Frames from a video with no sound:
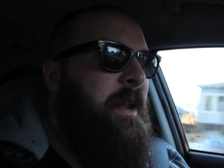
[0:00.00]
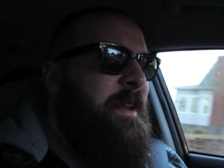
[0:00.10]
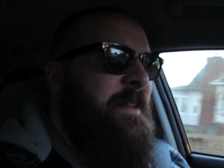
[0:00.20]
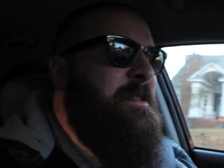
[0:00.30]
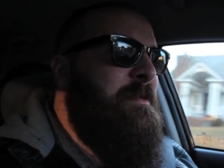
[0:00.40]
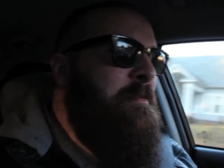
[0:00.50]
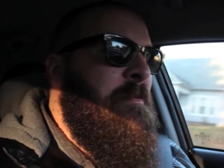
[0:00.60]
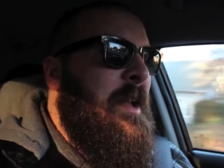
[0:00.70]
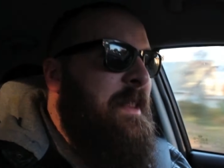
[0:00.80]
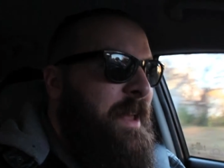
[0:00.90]
it is
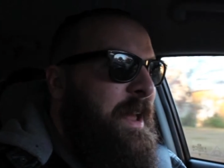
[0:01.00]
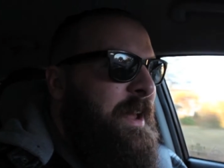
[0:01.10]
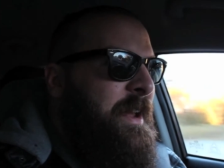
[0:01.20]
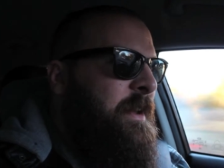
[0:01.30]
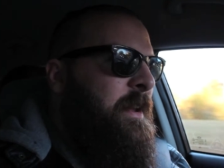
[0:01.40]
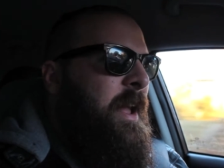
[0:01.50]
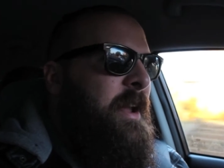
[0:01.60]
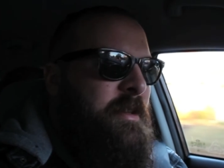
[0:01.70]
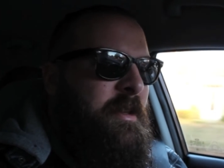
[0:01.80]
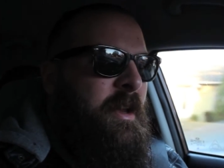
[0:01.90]
Monday. I
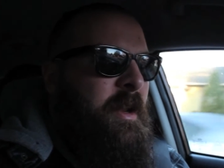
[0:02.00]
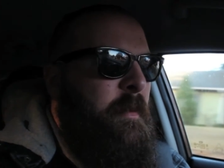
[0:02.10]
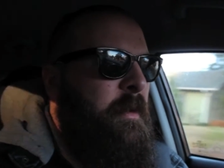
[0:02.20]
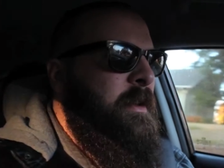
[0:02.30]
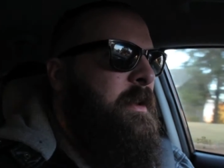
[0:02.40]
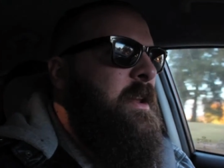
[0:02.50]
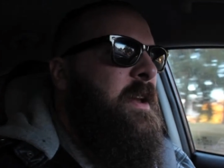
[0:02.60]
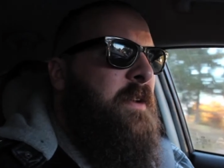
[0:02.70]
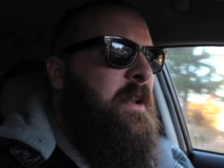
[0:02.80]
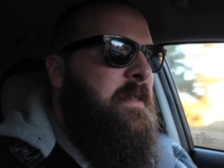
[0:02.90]
actually got up early today.
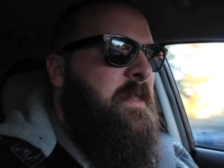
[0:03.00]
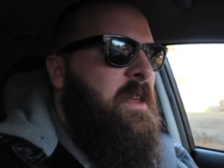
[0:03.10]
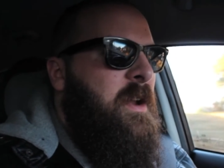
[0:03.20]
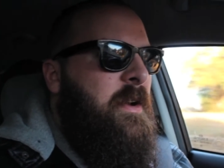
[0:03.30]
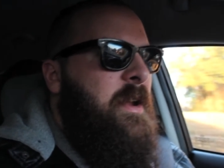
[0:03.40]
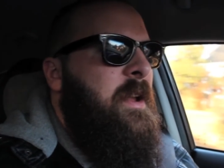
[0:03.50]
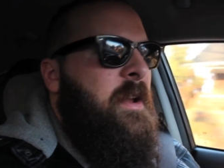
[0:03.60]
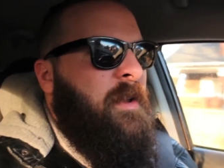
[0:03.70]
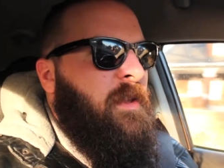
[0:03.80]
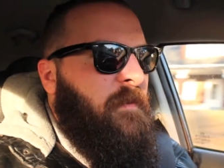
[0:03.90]
I've got a theory.
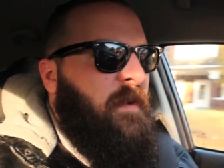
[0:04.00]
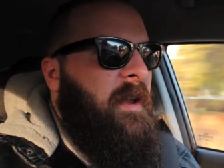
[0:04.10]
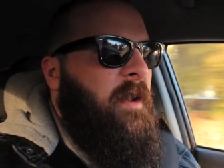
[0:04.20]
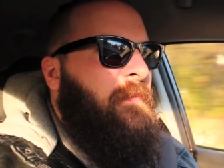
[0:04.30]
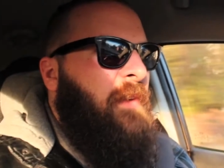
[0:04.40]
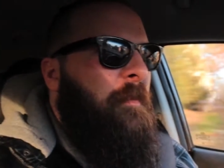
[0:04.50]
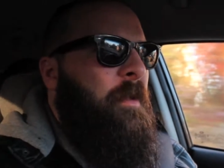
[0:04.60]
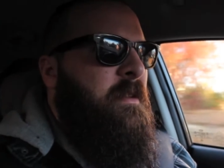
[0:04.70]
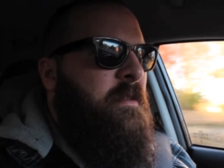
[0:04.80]
If I get up five minutes